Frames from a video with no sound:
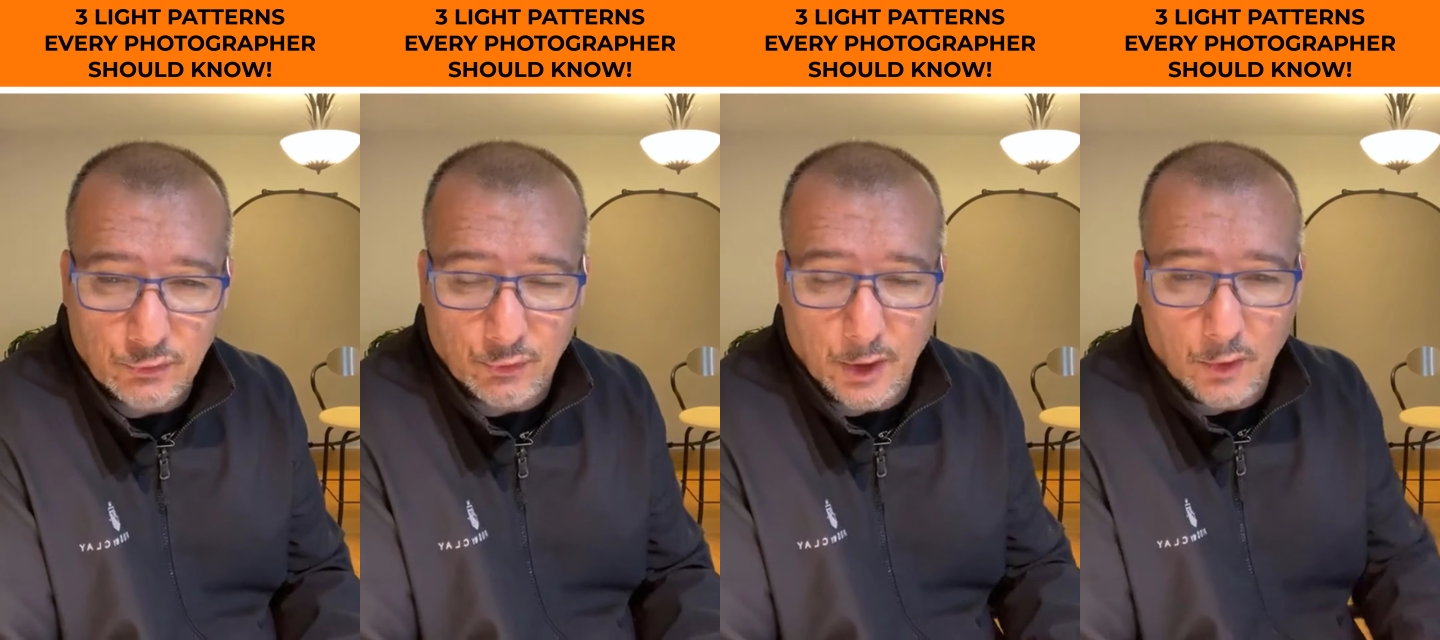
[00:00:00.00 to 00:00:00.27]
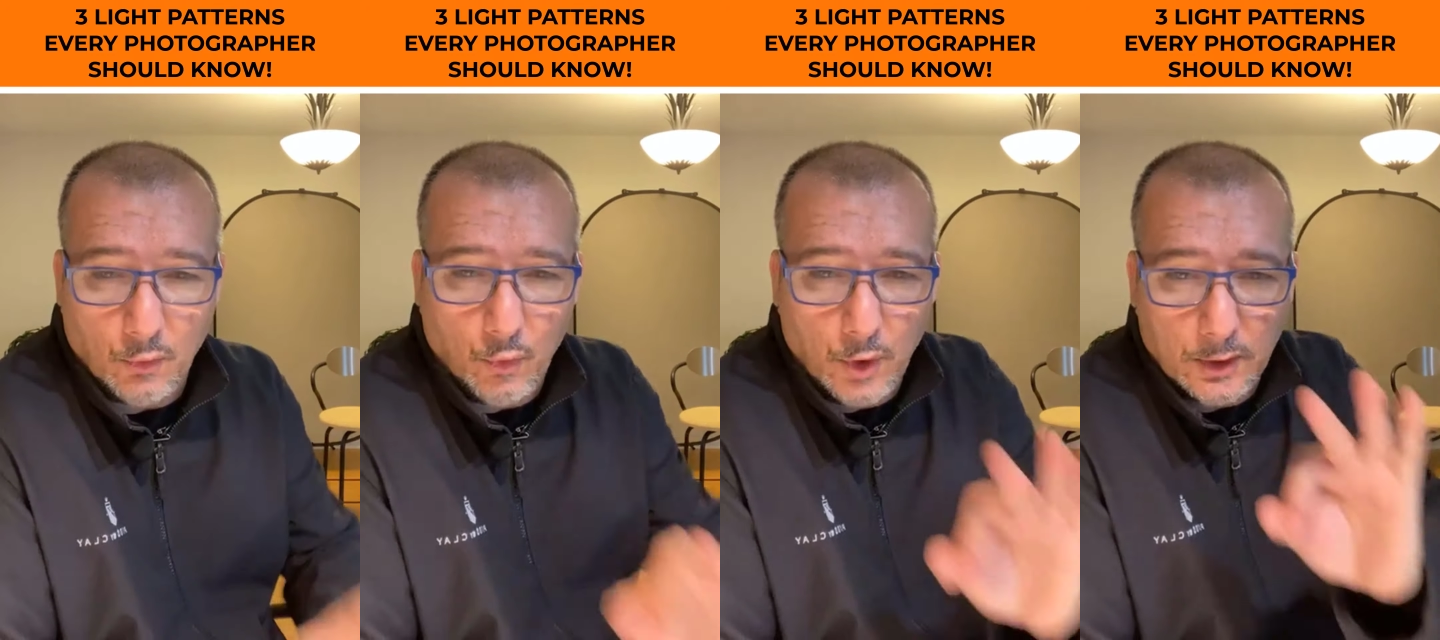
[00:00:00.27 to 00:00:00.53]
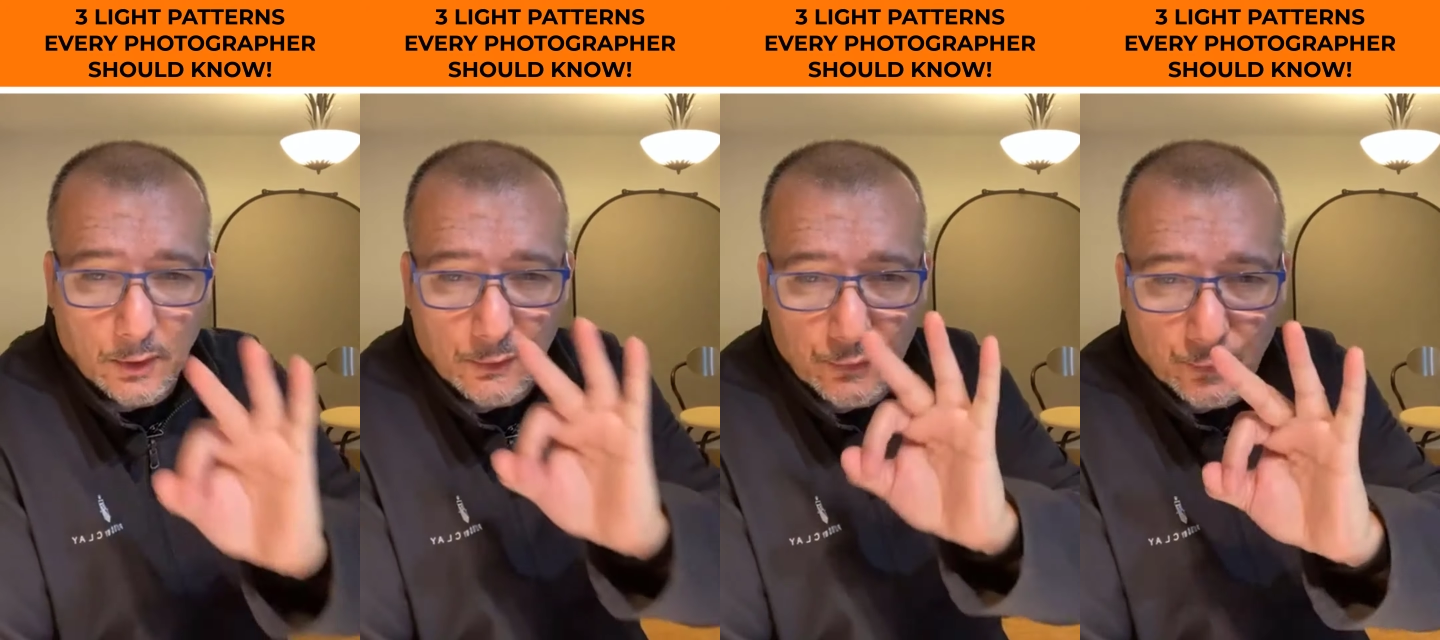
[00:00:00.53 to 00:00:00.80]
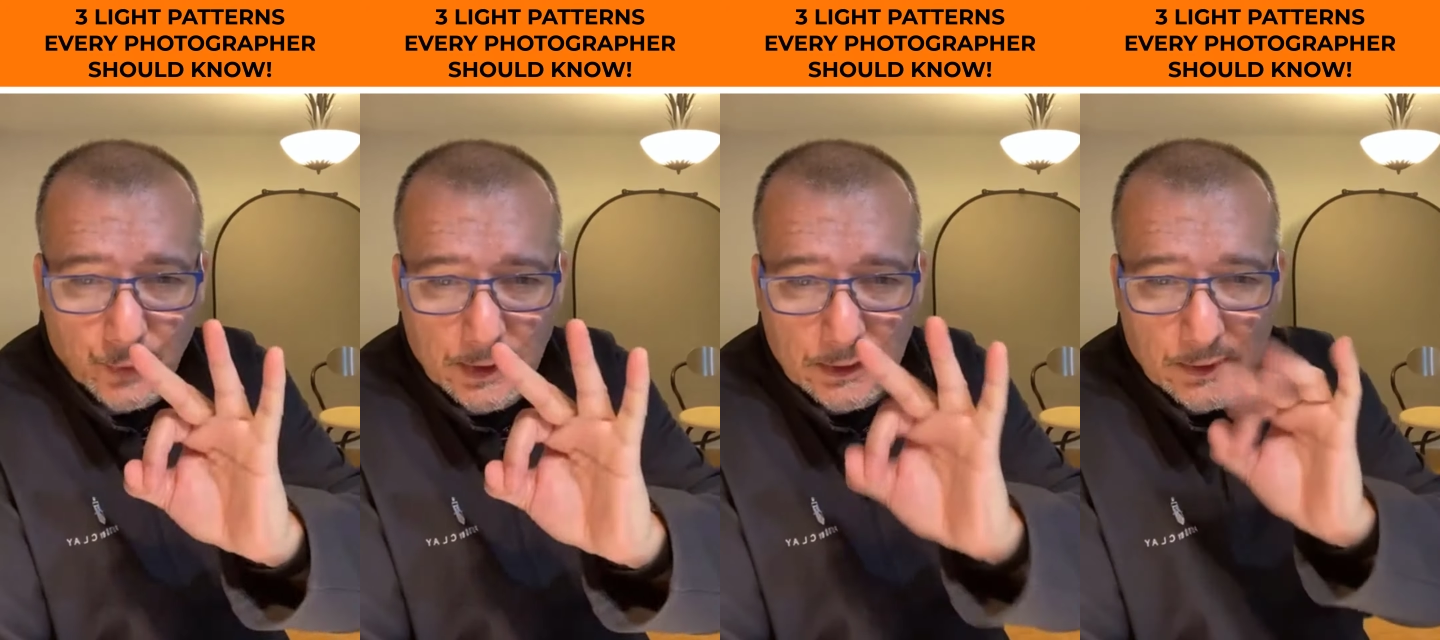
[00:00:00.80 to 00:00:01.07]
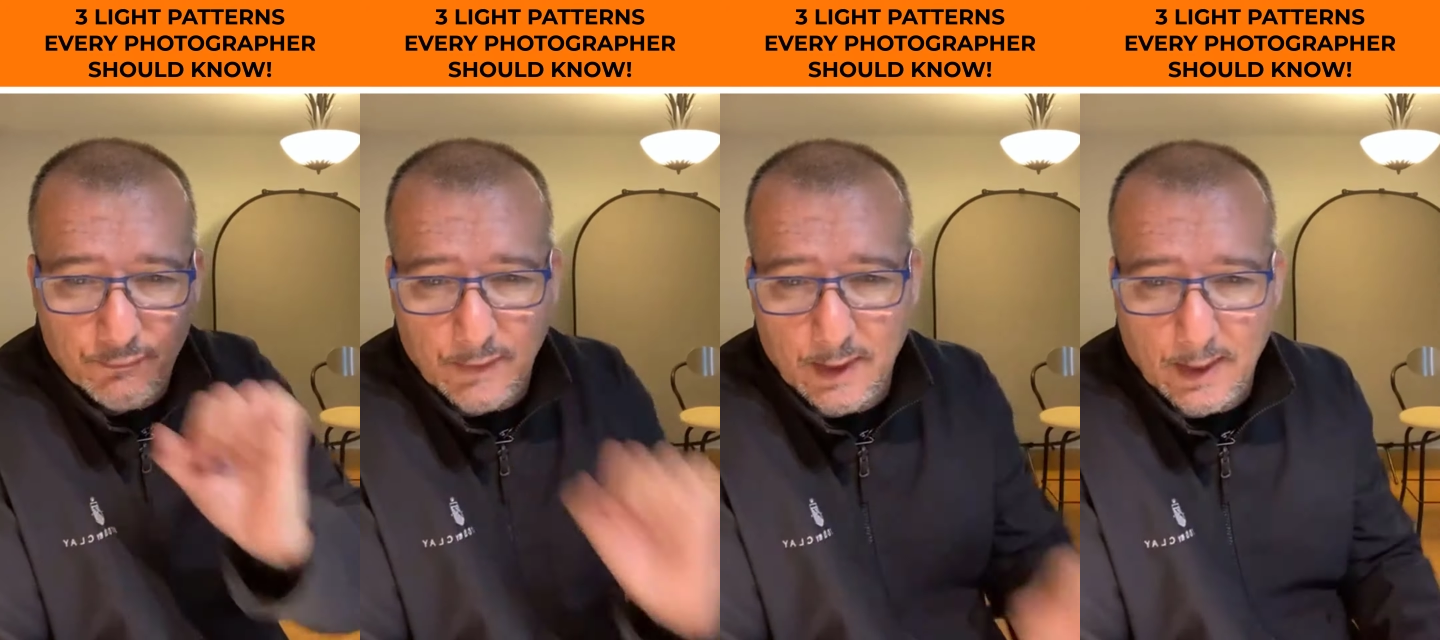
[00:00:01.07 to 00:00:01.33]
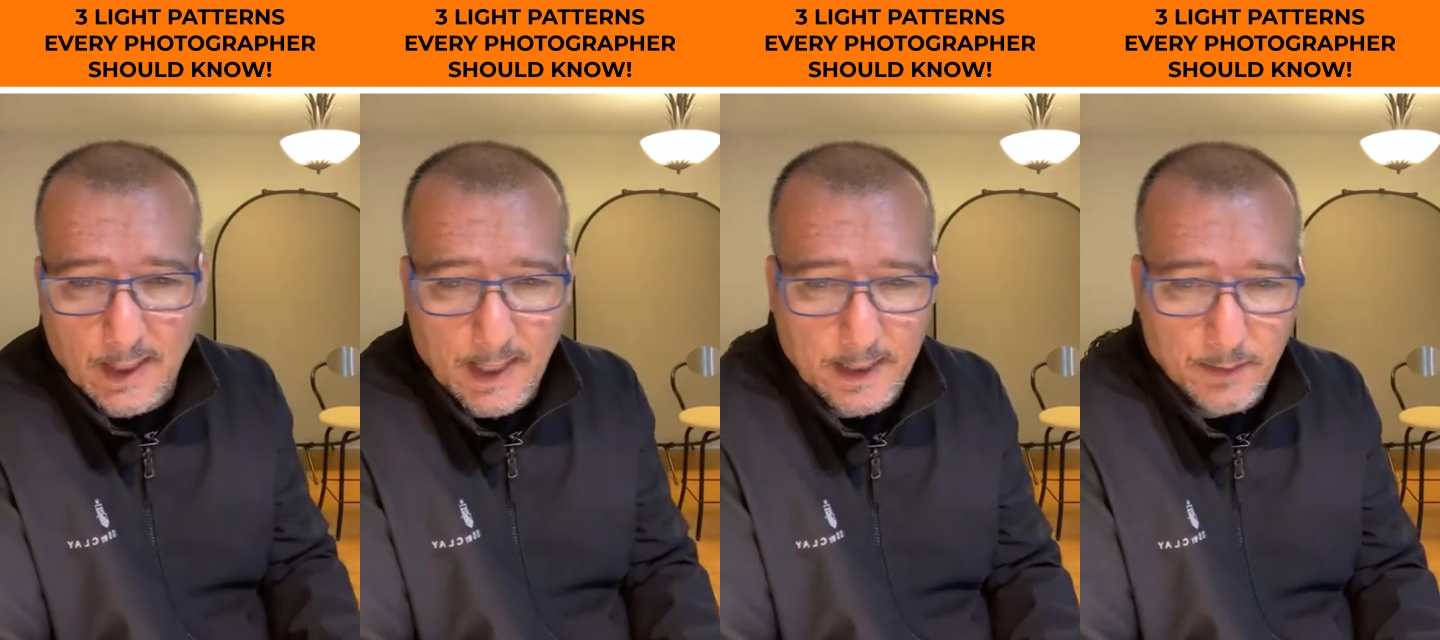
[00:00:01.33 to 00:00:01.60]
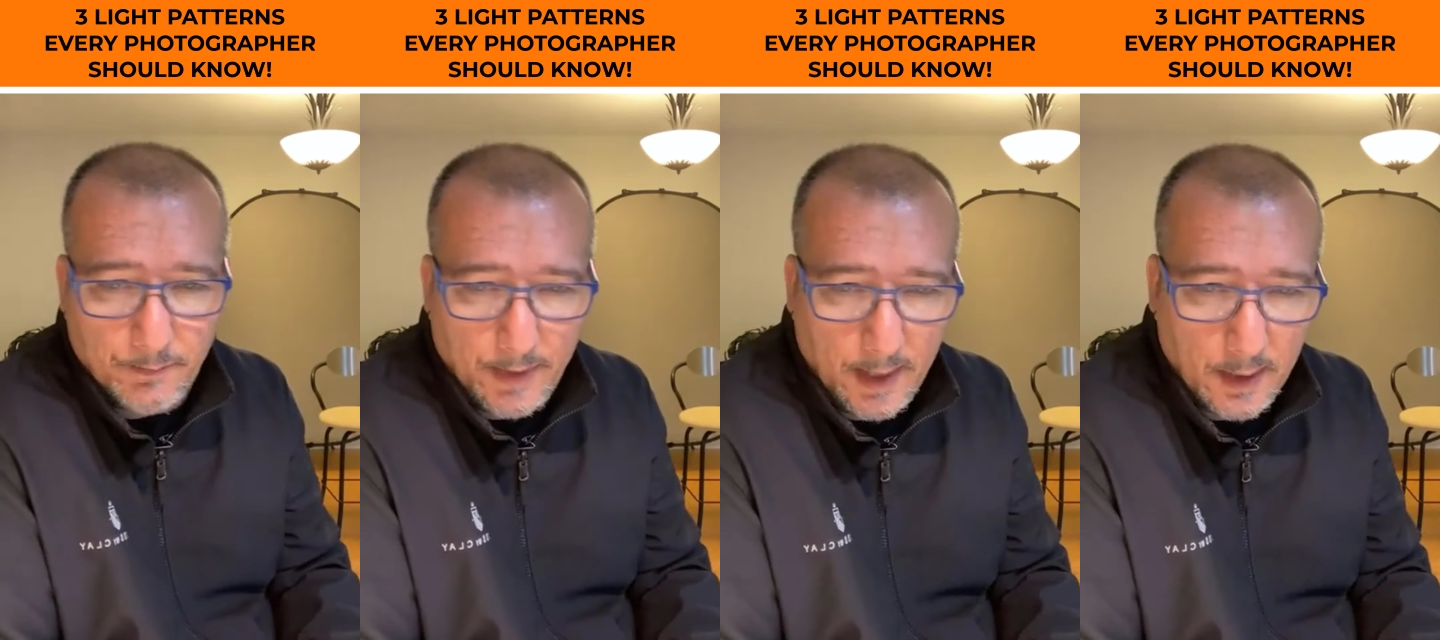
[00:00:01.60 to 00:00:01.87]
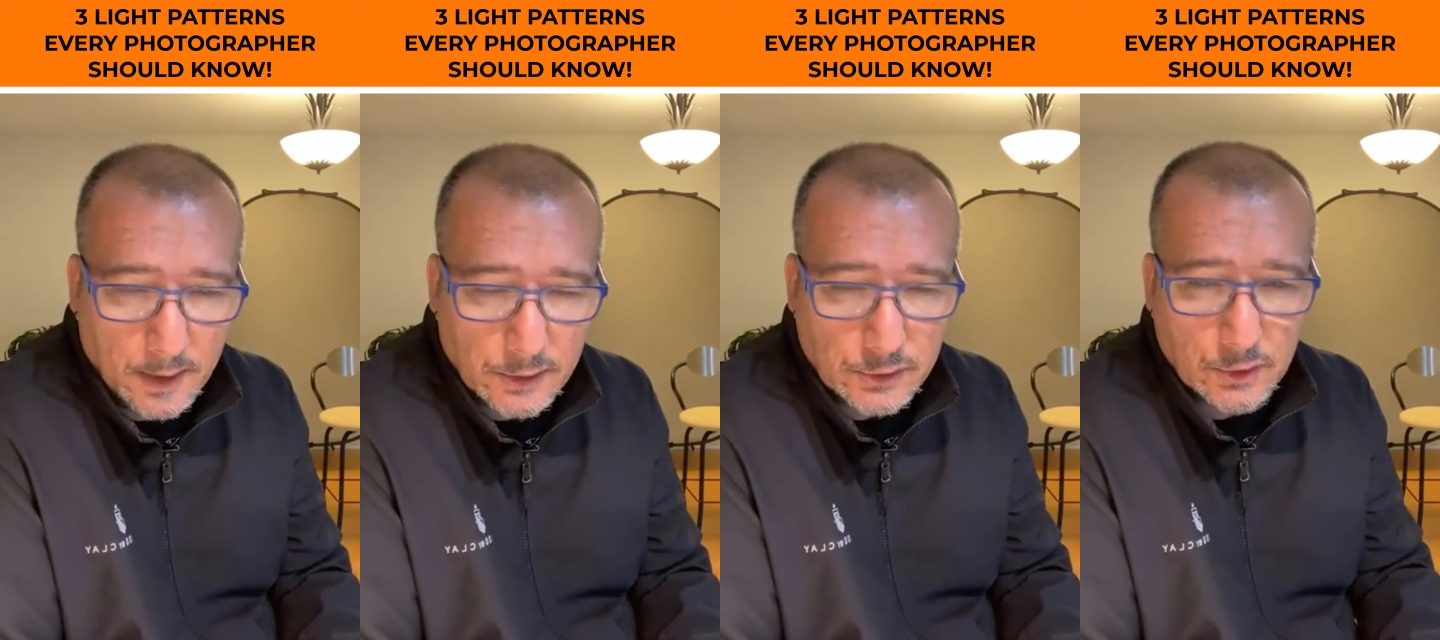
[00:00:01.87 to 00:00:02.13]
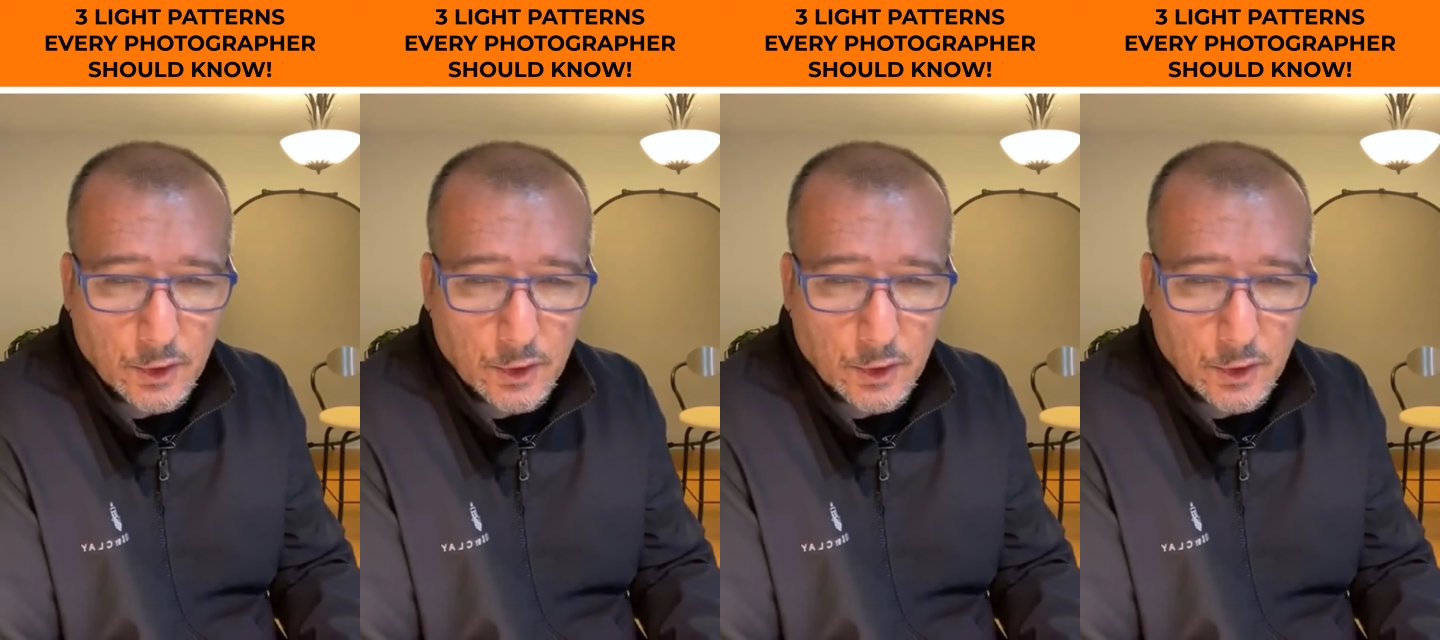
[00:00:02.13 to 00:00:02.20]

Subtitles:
We're going to work on 3 different lighting patterns.